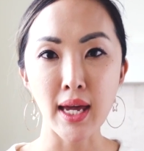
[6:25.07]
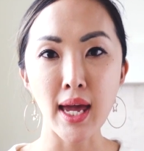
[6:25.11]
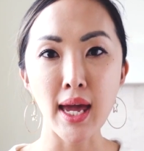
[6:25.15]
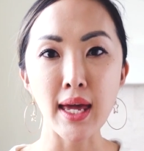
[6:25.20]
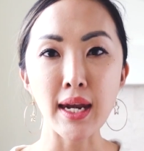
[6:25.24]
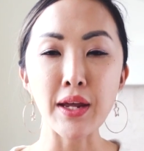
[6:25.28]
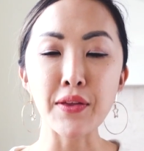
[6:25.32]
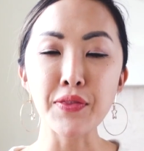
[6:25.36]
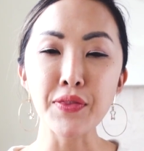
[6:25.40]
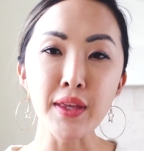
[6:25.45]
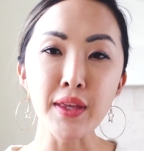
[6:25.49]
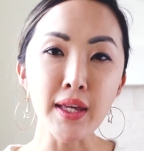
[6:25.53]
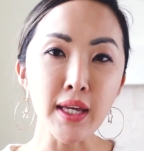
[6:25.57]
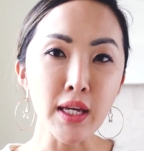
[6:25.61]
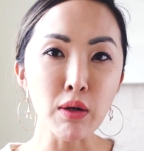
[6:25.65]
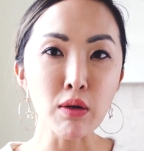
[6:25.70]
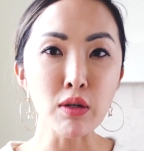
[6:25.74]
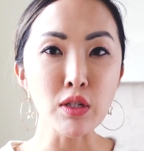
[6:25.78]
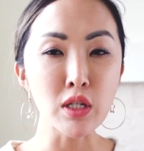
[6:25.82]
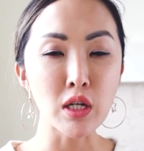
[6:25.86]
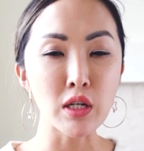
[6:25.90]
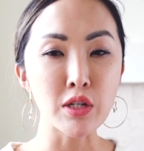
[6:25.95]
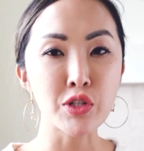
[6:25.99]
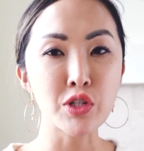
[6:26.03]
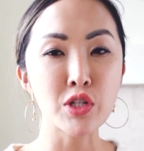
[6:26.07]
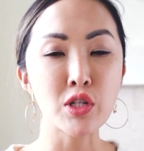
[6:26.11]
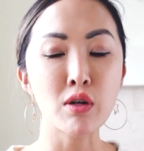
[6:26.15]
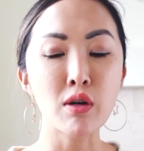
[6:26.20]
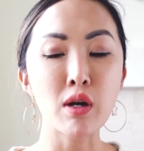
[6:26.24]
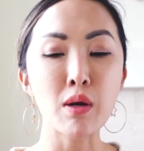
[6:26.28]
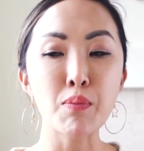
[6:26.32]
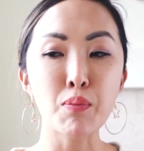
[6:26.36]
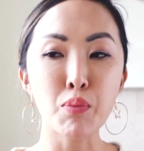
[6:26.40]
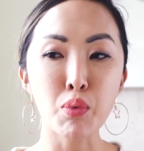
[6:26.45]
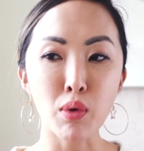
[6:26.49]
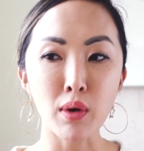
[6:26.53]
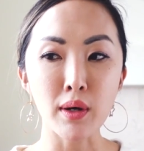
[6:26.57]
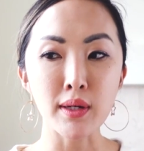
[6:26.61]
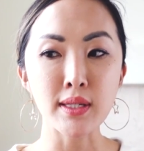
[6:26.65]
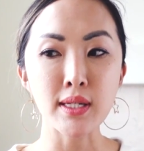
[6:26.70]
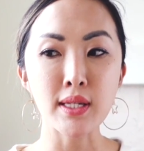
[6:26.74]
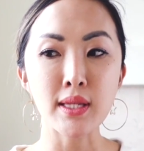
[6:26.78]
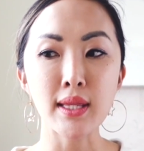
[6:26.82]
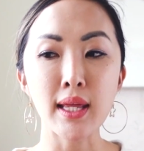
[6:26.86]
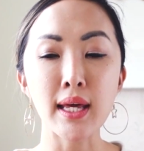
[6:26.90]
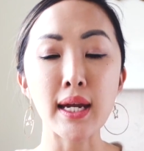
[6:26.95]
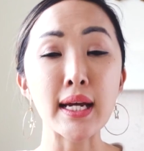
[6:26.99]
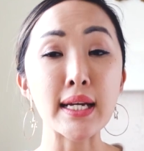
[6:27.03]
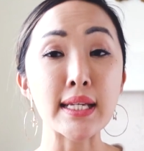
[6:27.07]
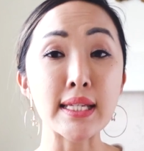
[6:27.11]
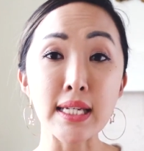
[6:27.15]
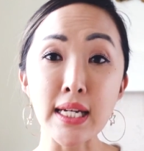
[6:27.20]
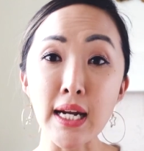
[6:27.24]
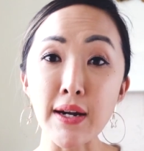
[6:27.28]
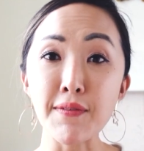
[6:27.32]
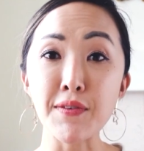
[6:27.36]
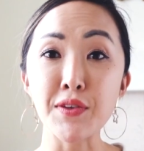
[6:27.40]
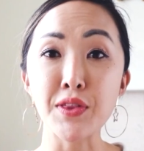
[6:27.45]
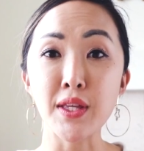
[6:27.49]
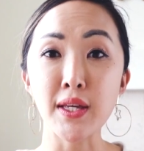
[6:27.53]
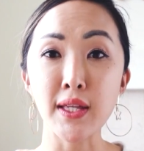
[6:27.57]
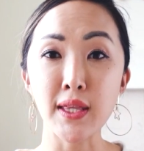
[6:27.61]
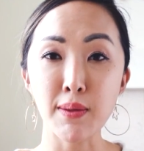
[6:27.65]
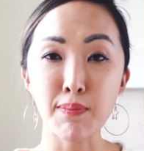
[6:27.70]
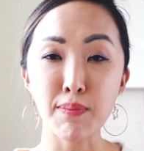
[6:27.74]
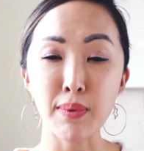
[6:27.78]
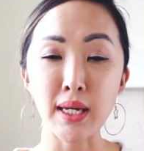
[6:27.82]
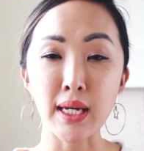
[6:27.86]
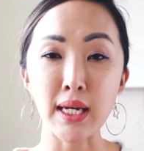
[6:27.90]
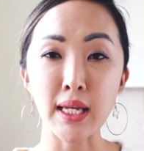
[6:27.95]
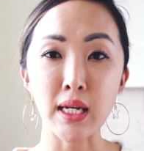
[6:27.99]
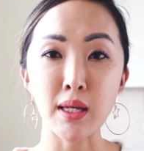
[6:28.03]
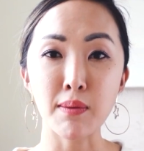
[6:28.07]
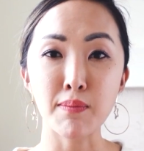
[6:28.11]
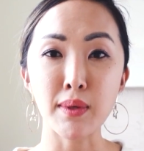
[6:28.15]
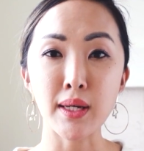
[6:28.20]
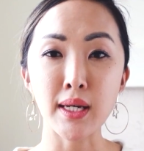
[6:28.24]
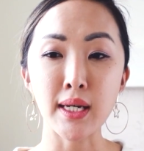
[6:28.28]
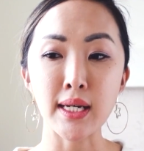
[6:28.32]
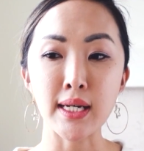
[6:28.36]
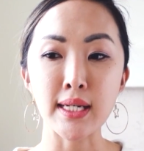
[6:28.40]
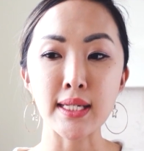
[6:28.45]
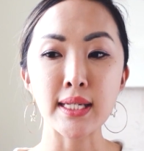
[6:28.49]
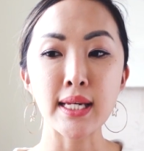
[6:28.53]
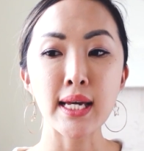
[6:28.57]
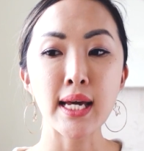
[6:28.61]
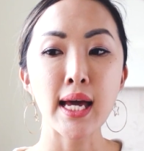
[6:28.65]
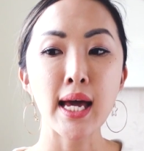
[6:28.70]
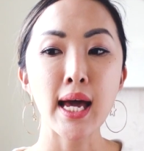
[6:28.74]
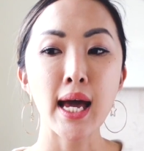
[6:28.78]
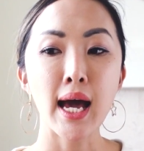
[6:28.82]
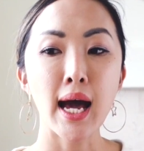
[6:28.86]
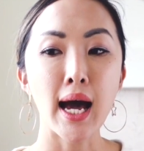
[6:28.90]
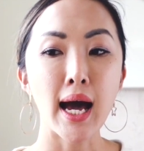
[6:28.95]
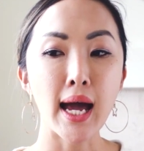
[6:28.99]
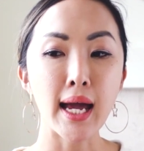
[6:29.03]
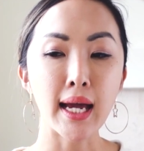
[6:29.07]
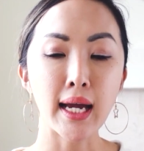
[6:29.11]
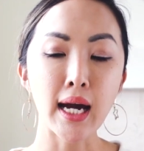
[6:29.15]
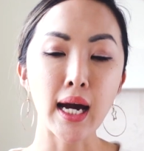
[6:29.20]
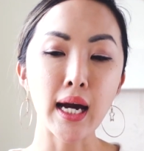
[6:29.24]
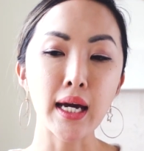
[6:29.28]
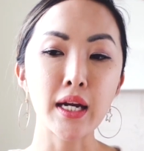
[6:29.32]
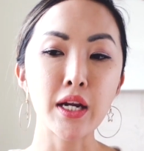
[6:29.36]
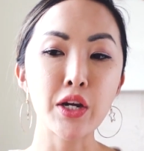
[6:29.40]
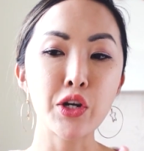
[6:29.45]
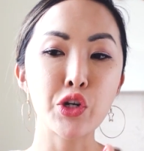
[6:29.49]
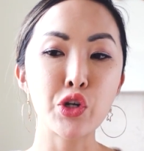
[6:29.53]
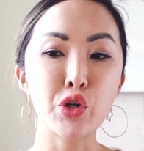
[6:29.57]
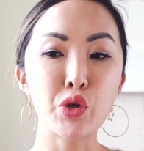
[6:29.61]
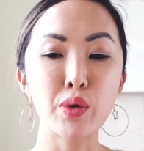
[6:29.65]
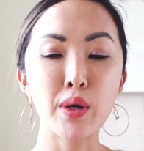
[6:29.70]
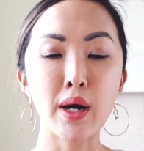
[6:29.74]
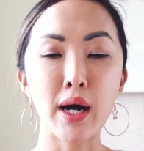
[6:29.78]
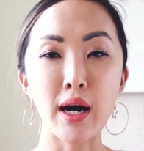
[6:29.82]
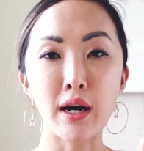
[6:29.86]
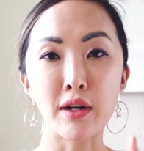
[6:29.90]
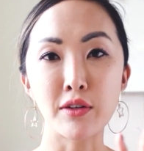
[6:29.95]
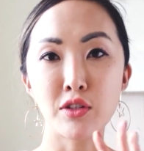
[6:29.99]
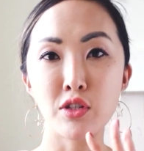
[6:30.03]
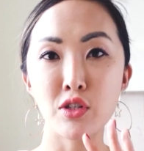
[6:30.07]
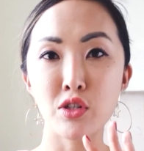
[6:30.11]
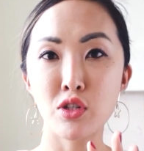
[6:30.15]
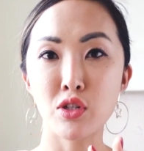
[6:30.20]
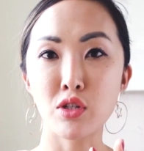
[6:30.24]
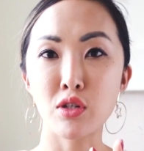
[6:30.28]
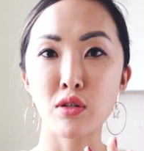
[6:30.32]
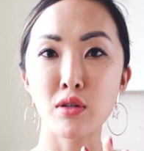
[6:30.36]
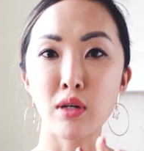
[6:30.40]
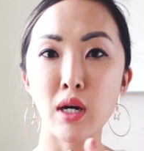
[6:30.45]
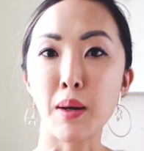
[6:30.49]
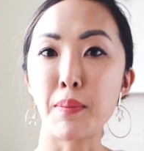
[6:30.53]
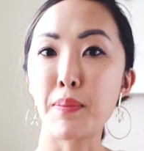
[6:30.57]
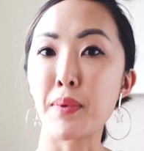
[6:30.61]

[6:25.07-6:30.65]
and I think it was also important that I did everything in the beginning because I kind of knew how to do a